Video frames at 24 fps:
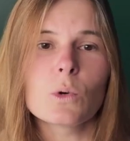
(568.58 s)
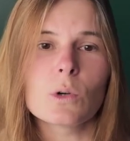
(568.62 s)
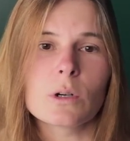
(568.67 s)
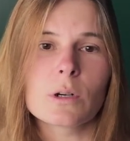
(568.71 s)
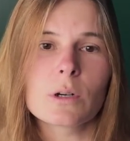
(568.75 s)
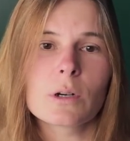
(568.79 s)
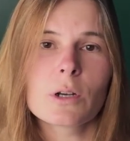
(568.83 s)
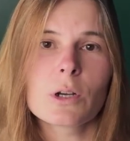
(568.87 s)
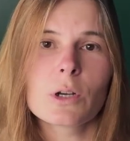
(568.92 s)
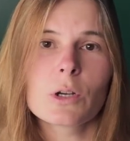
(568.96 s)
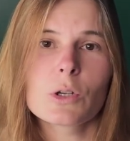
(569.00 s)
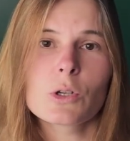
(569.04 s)

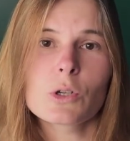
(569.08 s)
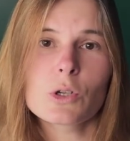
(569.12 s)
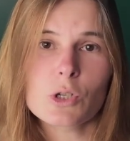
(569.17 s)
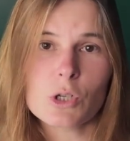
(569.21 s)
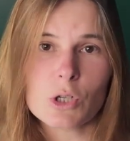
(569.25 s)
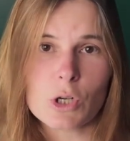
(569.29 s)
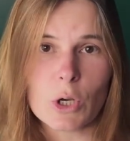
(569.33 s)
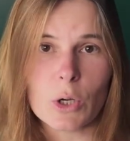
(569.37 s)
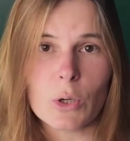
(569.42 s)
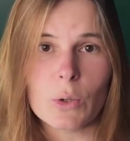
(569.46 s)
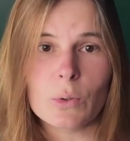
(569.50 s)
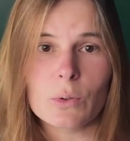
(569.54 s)
work
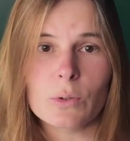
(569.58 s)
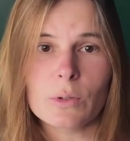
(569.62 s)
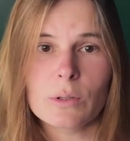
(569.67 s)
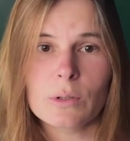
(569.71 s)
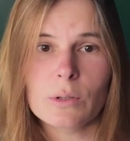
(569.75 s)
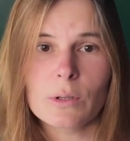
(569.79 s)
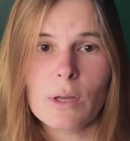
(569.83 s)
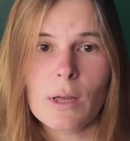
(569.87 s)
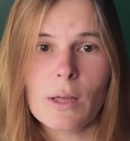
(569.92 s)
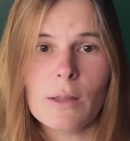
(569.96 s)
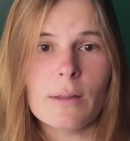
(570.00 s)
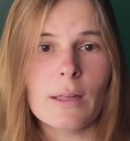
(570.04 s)
showed
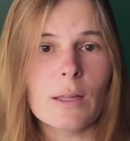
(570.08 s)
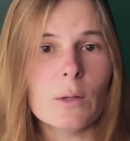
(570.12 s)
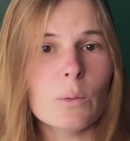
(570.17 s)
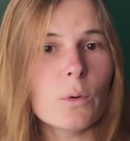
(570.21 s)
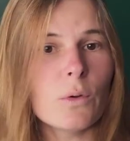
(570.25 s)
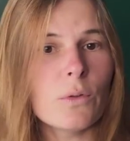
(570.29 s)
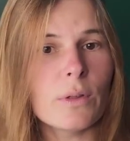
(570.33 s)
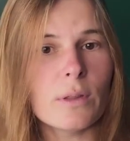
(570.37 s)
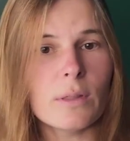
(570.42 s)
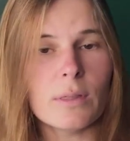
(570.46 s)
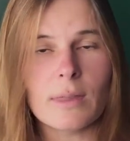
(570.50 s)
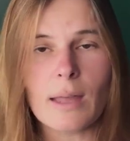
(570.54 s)
that
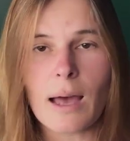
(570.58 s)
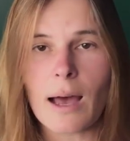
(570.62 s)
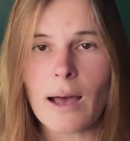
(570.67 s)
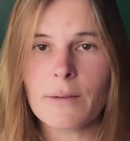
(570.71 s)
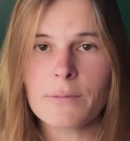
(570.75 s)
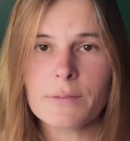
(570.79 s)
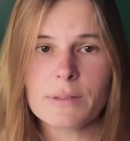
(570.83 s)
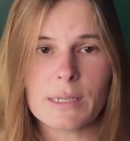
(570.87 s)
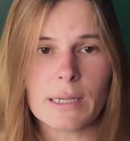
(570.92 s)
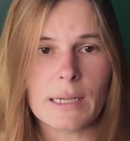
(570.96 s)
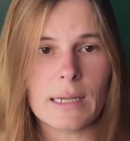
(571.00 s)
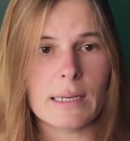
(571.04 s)
with
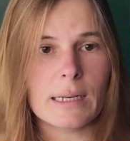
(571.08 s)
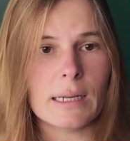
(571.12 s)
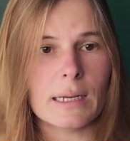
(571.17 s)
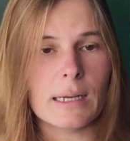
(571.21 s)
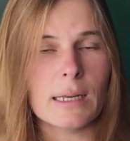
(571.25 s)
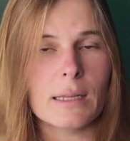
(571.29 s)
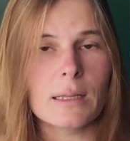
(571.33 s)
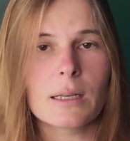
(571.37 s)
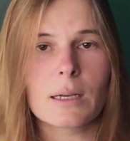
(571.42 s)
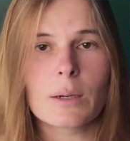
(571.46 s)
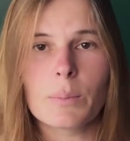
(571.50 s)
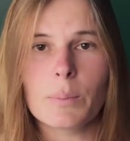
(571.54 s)
enough data
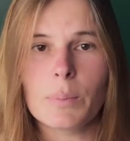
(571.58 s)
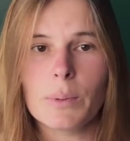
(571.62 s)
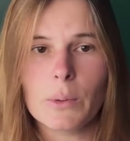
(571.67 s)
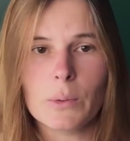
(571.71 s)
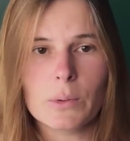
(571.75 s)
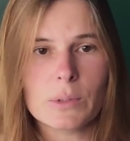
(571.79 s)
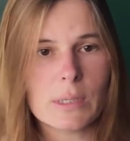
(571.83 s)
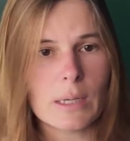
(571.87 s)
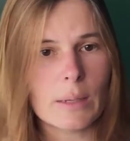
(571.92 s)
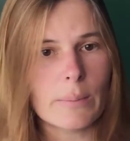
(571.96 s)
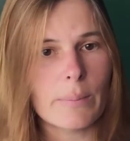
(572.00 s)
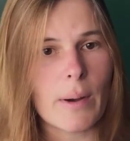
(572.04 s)
and
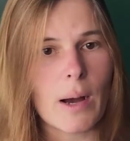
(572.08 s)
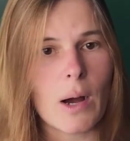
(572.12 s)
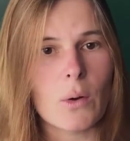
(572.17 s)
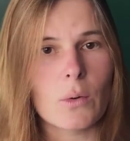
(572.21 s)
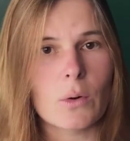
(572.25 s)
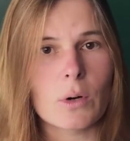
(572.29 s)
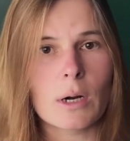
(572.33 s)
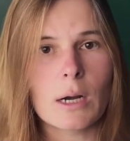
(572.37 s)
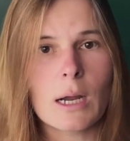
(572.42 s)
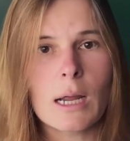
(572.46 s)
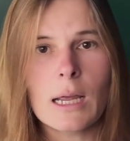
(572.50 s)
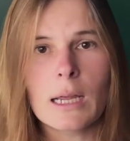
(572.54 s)
computing
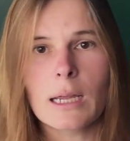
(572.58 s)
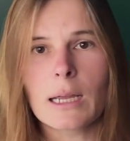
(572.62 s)
power,